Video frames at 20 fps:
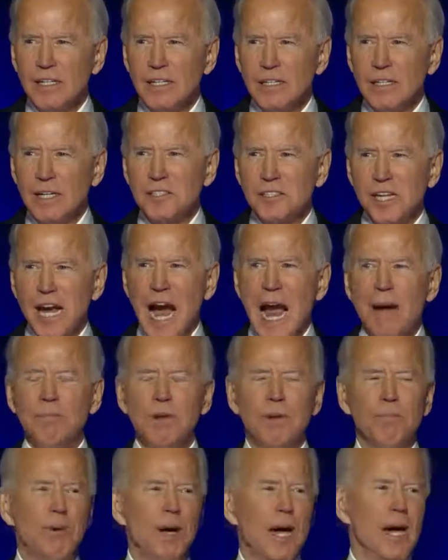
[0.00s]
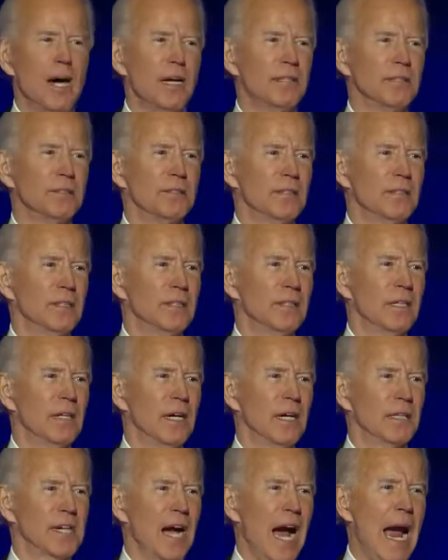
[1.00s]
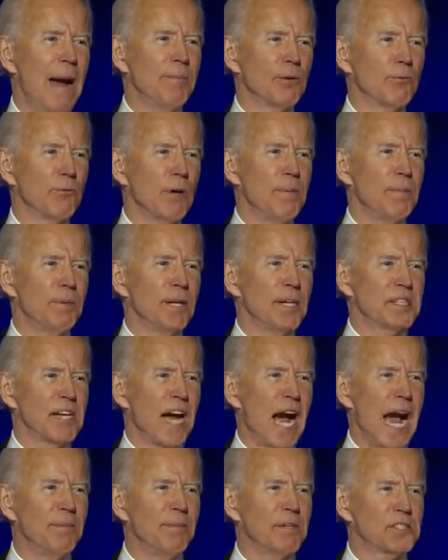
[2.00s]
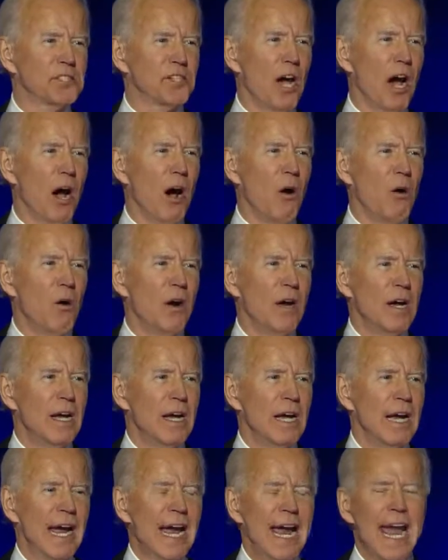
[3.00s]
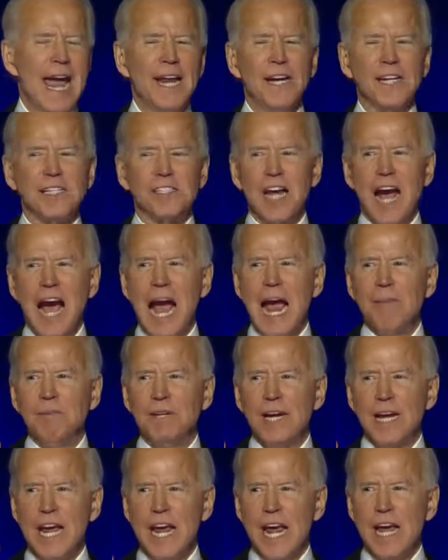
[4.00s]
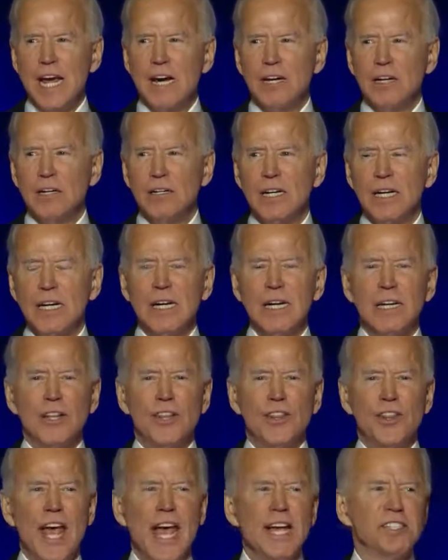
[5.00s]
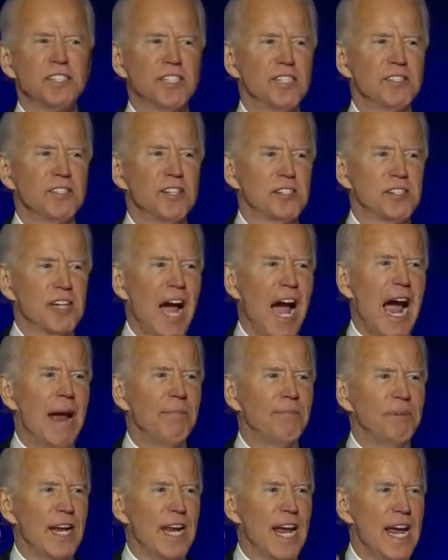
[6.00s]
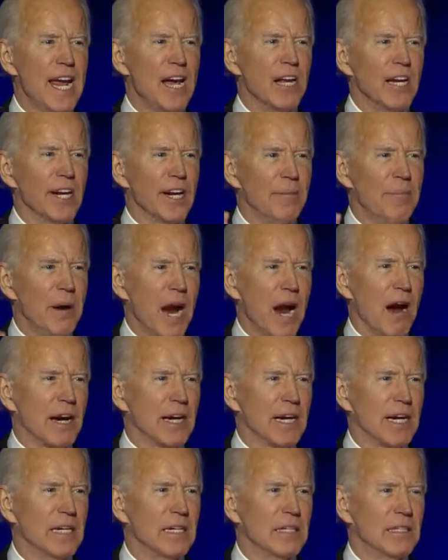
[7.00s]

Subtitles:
a time to build, a time to reap and a time to sow, and a time to heal. This is the time to heal in America.